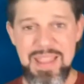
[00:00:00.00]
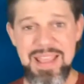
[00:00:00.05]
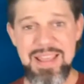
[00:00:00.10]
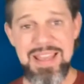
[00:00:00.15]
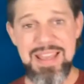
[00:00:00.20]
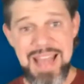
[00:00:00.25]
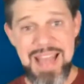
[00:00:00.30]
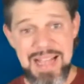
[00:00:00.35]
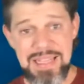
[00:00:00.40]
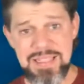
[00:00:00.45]

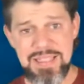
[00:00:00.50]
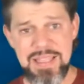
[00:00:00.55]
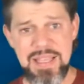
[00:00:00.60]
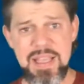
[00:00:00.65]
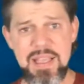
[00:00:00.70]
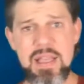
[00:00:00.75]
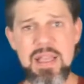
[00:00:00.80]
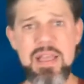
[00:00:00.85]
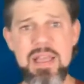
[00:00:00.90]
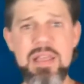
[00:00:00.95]
The next
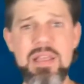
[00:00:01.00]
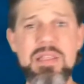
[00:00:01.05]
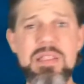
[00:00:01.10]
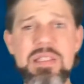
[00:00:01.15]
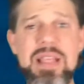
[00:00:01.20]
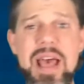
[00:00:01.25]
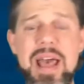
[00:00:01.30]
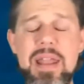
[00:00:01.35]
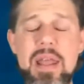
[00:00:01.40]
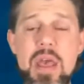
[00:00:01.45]
thing is
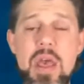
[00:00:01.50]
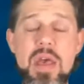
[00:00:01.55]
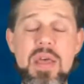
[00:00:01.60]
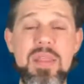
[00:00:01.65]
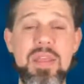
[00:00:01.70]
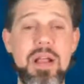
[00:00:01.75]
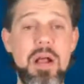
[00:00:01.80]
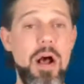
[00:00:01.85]
that the